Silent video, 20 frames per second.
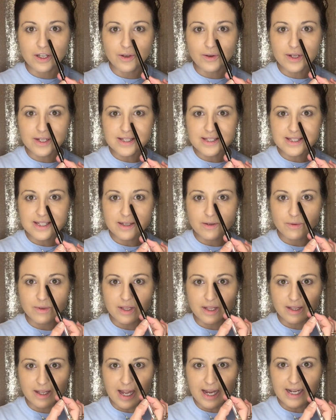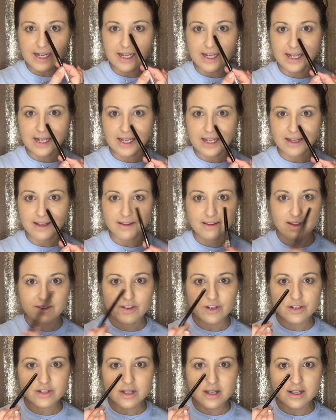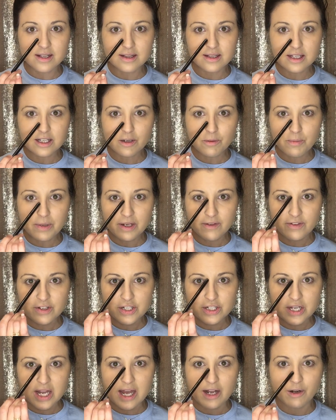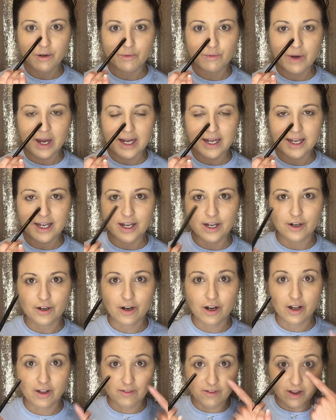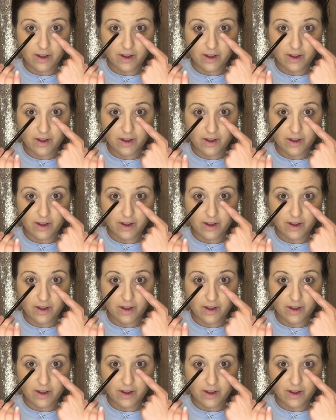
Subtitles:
you can see with the light hitting that there's a little bit of a shadow right here